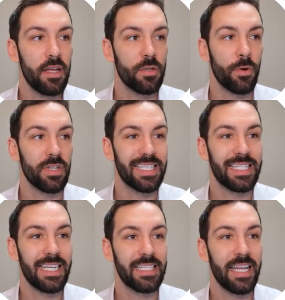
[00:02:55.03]
So we've got
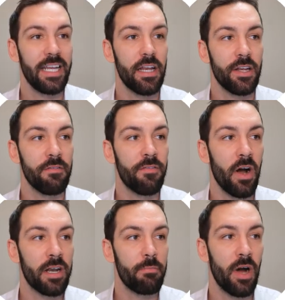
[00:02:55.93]
16
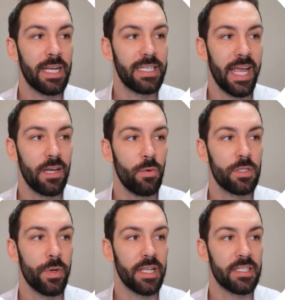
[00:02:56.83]
divided by 10,
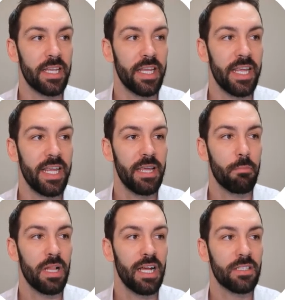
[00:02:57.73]
which we can see here,
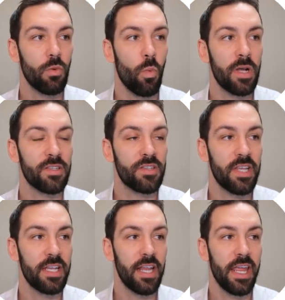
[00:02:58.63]
plus 1
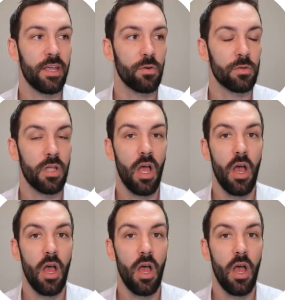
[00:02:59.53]
cent equals